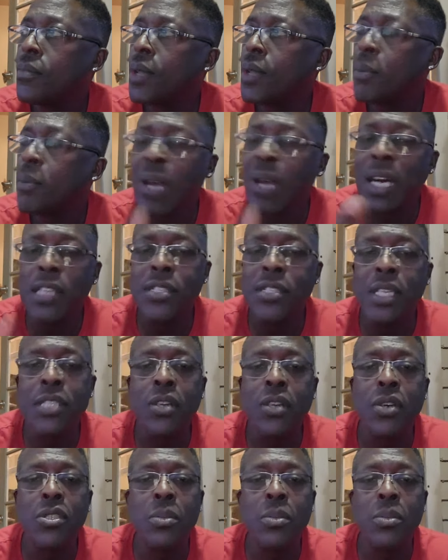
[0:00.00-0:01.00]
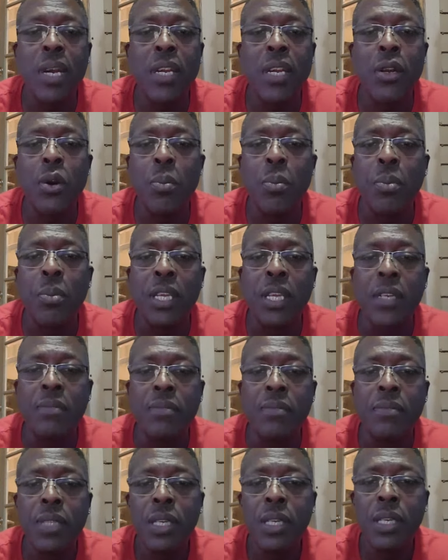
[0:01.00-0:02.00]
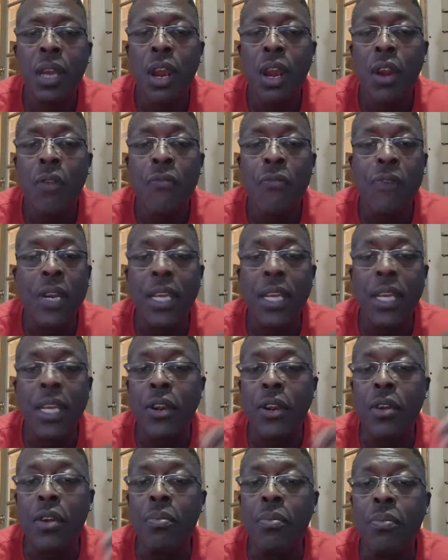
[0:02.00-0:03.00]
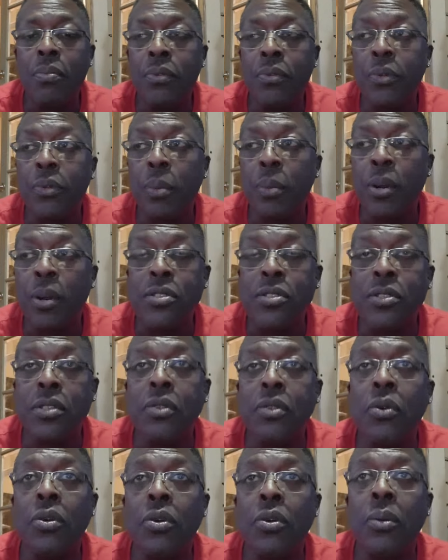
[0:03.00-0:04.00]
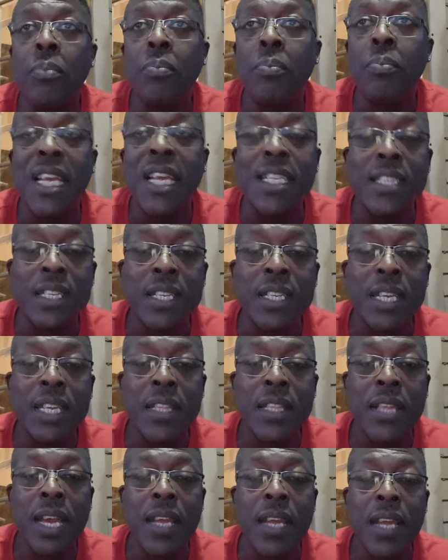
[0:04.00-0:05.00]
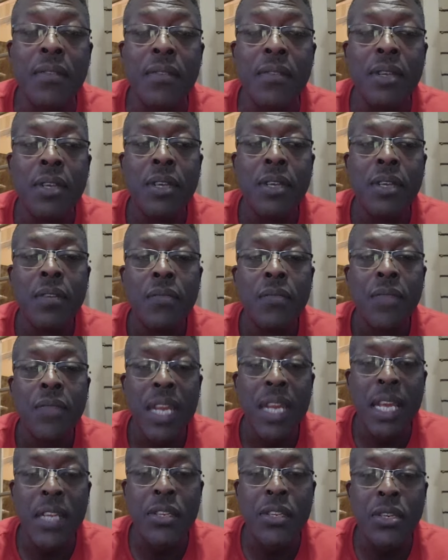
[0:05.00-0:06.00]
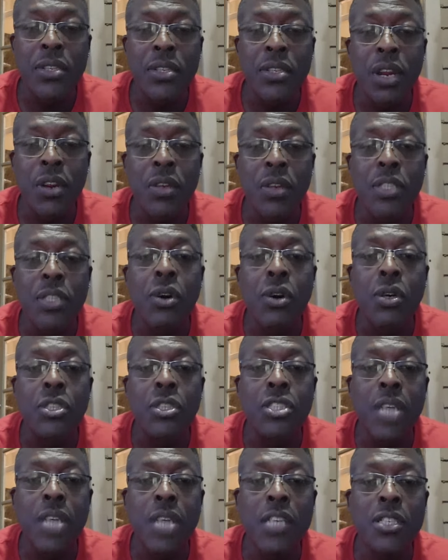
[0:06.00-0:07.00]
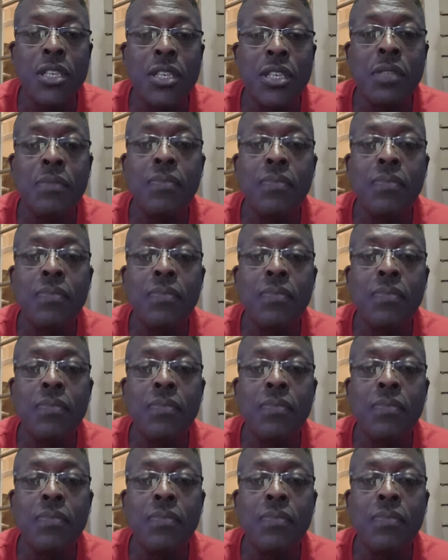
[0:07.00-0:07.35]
Beyonce talks about it openly. The person or the entity that that enters her is called Sasha.